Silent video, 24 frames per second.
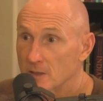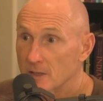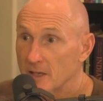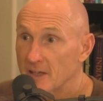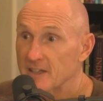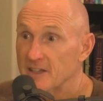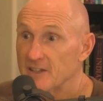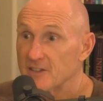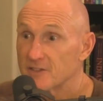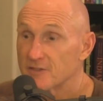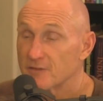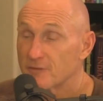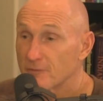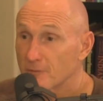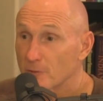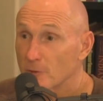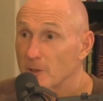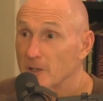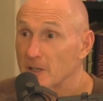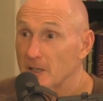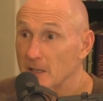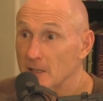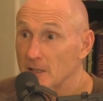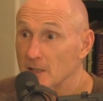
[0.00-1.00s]
And it's
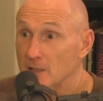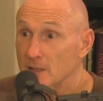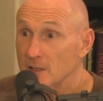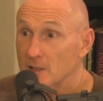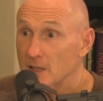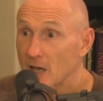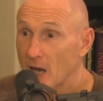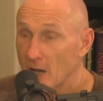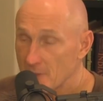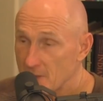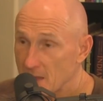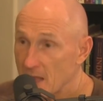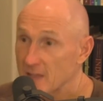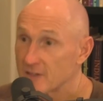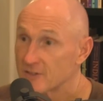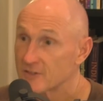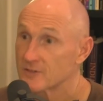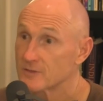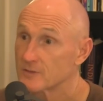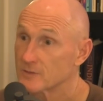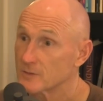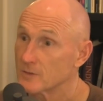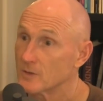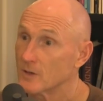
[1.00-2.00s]
free. And
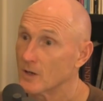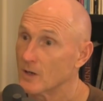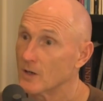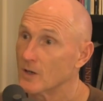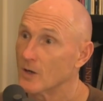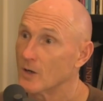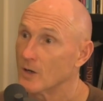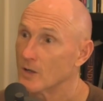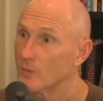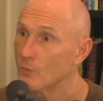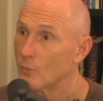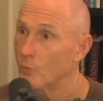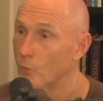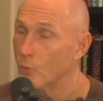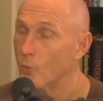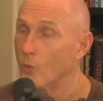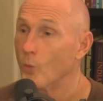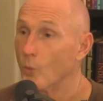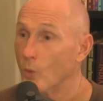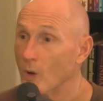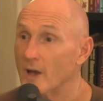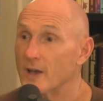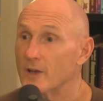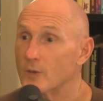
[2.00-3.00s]
that's
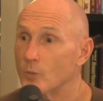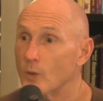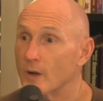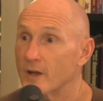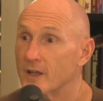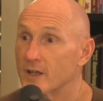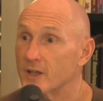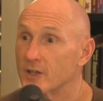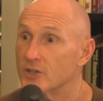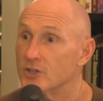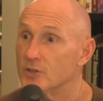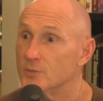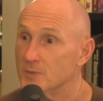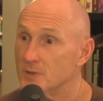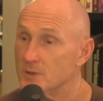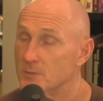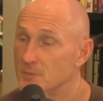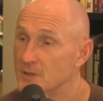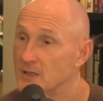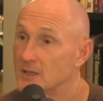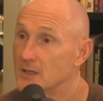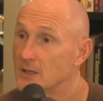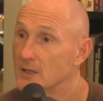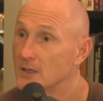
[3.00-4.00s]
one way a human
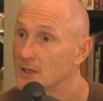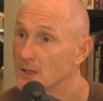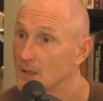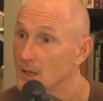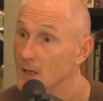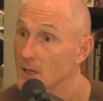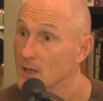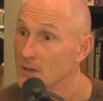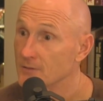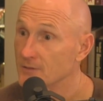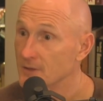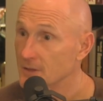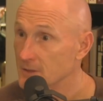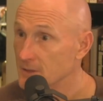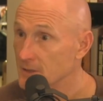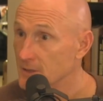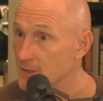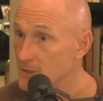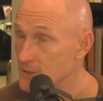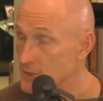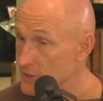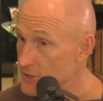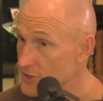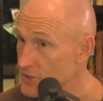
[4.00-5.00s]
being can love
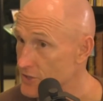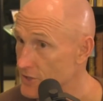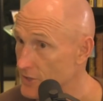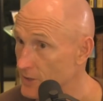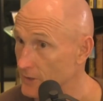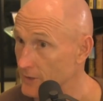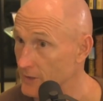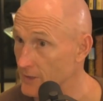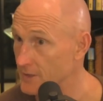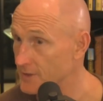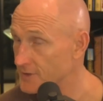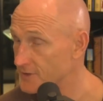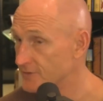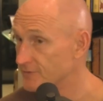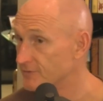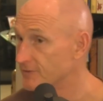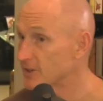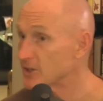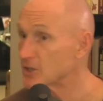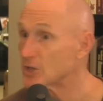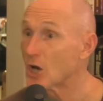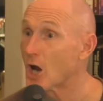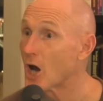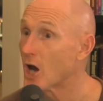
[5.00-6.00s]
unconditionally. And it's
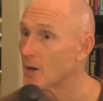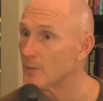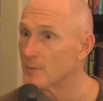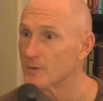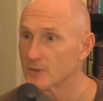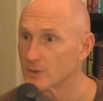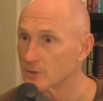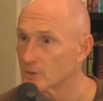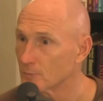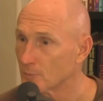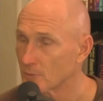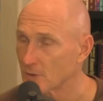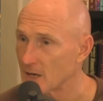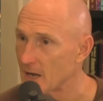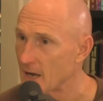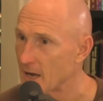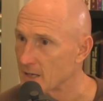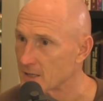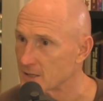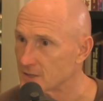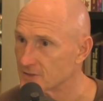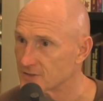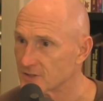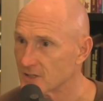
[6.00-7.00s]
phenomenal
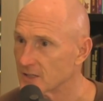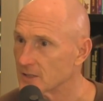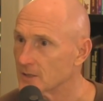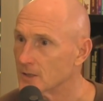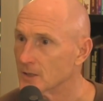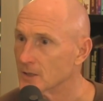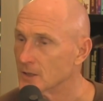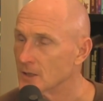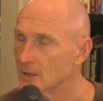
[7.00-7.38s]
practice. I,